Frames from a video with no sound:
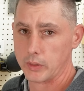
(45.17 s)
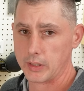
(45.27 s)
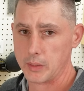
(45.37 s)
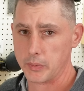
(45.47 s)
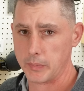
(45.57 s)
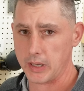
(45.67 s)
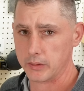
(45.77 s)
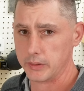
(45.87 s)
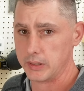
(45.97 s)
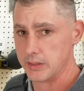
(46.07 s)
what type of
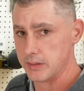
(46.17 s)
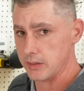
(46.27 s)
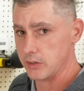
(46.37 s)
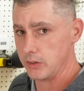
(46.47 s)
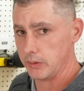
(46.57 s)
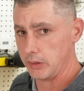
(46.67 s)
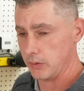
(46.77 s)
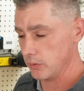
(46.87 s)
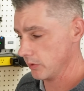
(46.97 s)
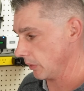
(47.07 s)
battery does this unit
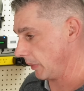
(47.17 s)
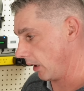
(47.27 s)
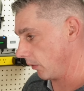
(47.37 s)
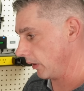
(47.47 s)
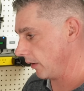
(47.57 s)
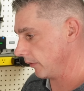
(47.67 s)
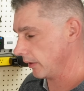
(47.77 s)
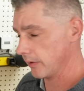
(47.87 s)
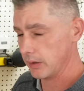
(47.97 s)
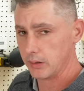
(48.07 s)
use to power
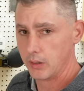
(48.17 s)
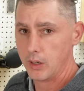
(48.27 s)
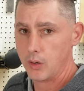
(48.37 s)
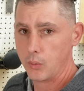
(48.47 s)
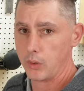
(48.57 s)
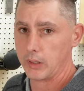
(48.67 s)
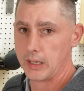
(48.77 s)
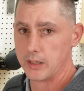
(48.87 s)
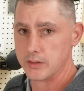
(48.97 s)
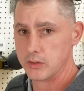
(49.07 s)
everything? Well, it
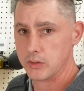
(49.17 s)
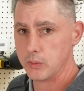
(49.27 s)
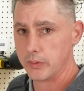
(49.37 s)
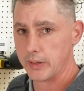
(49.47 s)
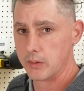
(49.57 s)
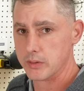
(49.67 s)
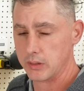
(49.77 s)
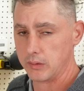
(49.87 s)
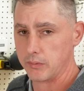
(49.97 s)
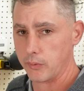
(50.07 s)
has
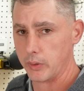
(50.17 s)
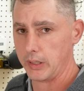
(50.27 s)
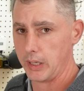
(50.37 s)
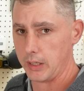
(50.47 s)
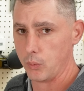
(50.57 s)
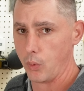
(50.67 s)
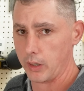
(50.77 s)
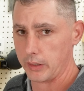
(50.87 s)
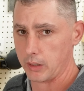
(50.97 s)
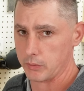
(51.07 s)
2,048
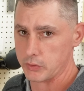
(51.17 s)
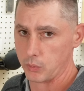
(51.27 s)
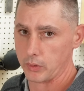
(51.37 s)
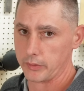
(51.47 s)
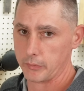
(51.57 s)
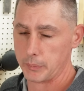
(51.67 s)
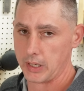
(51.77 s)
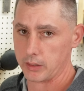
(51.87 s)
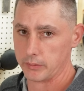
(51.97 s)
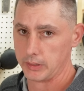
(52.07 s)
watt hours worth of
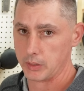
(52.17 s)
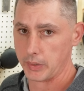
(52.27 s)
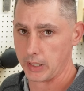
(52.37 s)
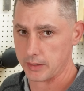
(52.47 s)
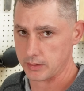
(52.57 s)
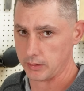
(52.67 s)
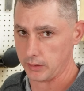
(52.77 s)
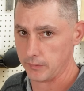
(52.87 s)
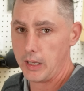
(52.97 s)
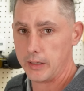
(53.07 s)
battery
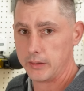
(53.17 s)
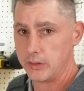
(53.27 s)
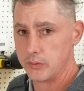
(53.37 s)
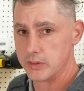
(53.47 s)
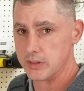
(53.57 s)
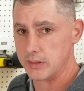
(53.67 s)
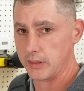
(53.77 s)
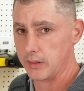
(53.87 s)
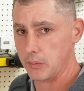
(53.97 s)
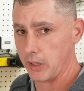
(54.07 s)
capacity, and it uses
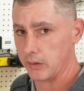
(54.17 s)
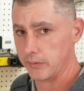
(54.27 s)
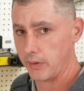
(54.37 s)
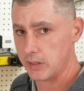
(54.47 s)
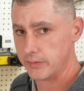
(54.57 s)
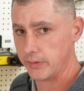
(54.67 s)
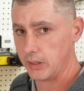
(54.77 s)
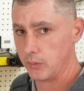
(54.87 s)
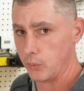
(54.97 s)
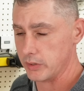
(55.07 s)
lithium iron
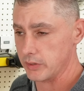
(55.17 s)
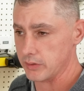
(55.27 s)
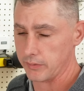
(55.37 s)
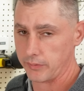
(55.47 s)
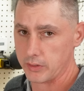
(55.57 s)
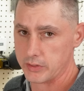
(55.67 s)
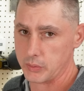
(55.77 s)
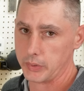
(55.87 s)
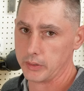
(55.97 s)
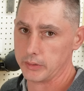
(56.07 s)
phosphate, which is a far
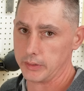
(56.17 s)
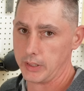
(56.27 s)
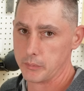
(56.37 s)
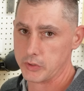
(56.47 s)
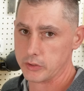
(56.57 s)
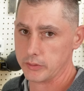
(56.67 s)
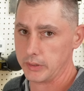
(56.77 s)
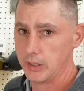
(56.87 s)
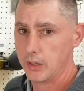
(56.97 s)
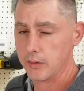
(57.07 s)
superior
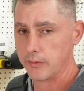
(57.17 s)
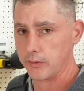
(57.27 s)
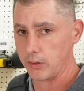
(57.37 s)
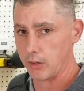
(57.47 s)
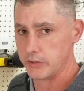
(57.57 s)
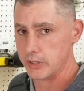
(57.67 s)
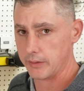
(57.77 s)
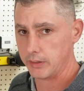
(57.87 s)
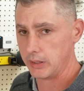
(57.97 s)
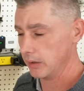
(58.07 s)
chemistry for
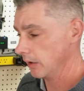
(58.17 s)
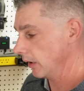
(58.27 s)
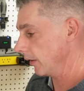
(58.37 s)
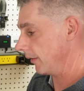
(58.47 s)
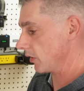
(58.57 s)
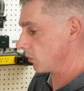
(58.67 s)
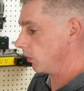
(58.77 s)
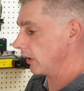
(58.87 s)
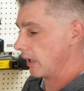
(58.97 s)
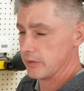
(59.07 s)
longevity this
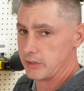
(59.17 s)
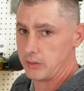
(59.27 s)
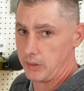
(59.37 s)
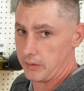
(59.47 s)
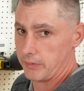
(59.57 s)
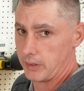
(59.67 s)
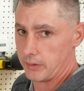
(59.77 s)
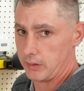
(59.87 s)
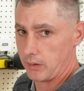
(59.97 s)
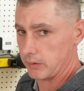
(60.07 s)
will last you a
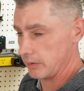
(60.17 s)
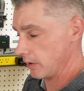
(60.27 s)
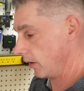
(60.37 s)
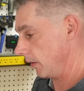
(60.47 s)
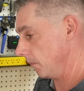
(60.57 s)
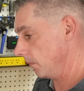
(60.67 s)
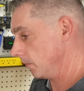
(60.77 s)
very long time.